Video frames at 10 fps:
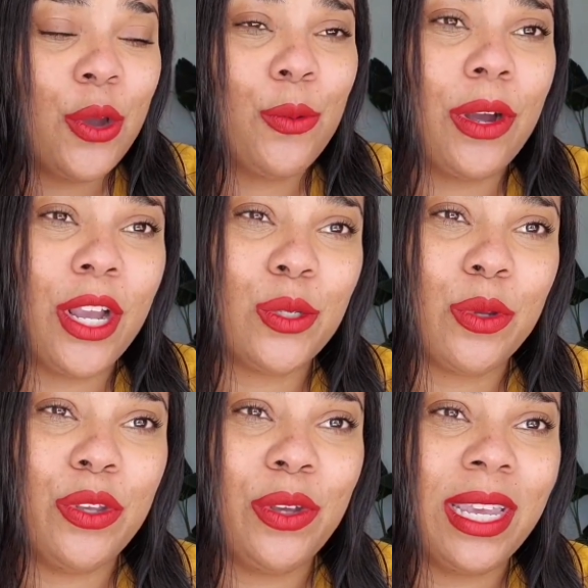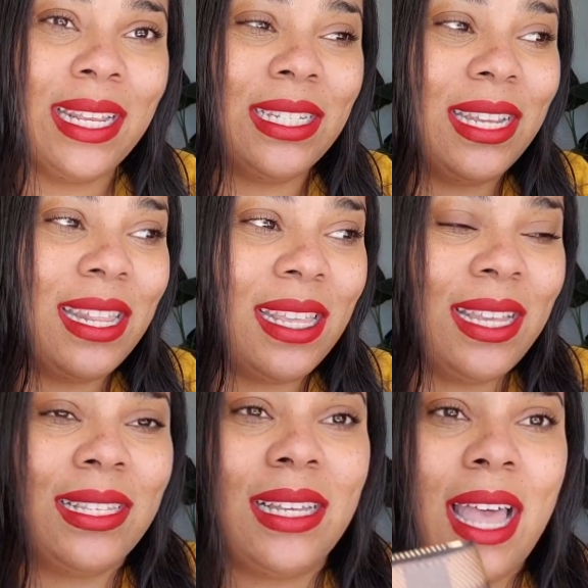Whereas when you get into
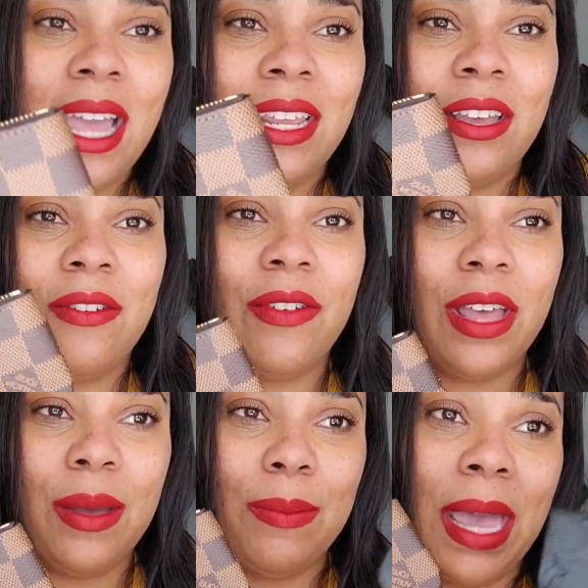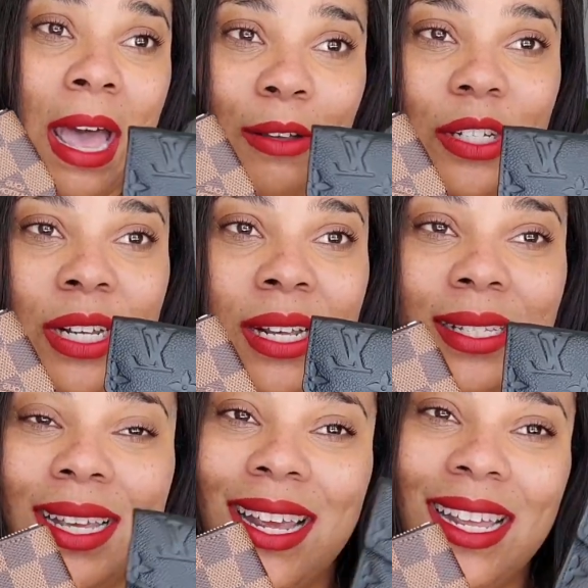these kind of pouches,